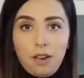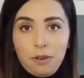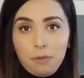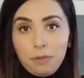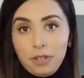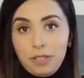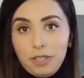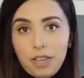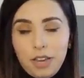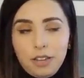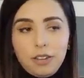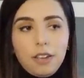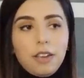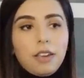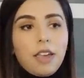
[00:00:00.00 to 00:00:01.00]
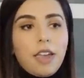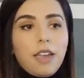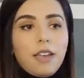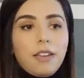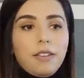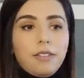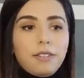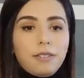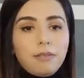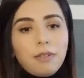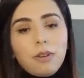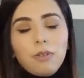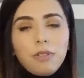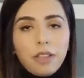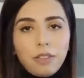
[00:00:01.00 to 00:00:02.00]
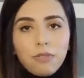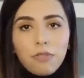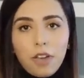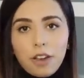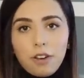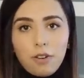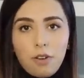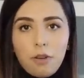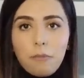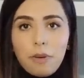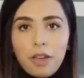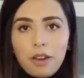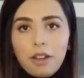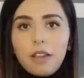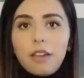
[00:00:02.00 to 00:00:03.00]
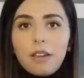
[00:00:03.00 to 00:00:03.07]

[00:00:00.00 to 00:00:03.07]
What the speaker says: receipt, and you know, that's fine and all, but